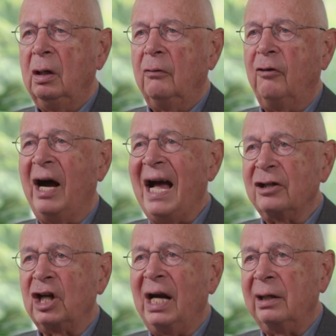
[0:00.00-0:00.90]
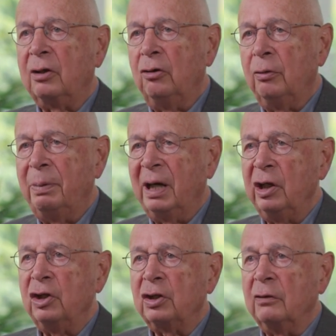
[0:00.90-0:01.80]
for agile
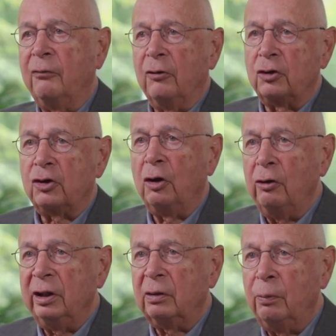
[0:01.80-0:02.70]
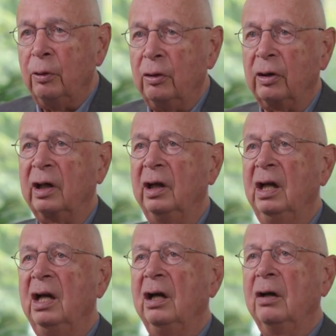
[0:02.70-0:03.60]
cooperation, for joint work
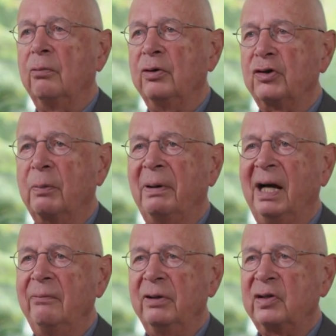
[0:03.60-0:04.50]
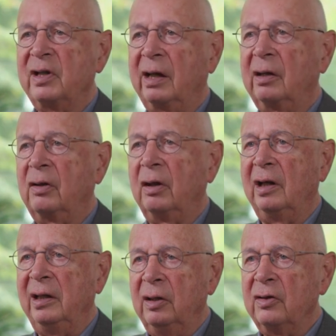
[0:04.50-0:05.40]
with the private sector
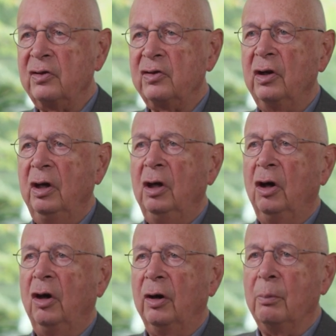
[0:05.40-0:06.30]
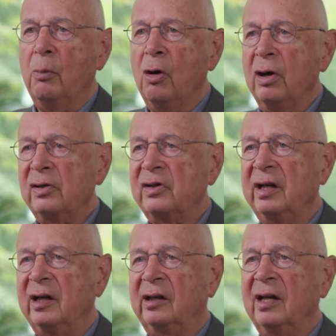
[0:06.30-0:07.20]
leaders on more
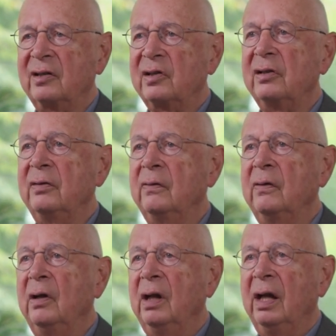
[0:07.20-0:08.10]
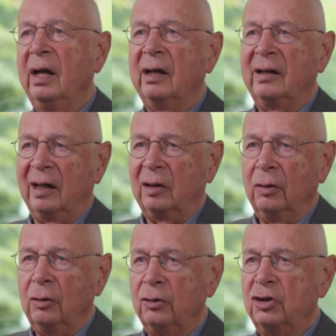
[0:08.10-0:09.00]
than a dozen
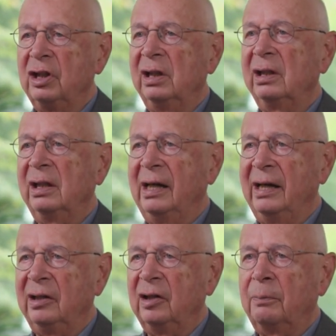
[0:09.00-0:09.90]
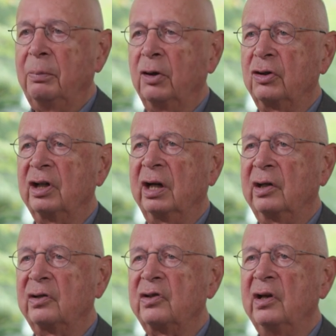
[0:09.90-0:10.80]
technology-related
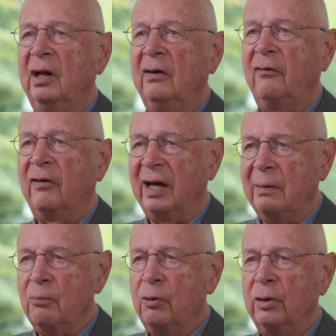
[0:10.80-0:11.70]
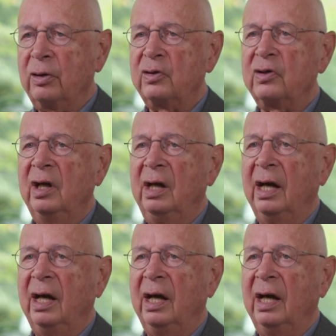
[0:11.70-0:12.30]
projects, frameworks,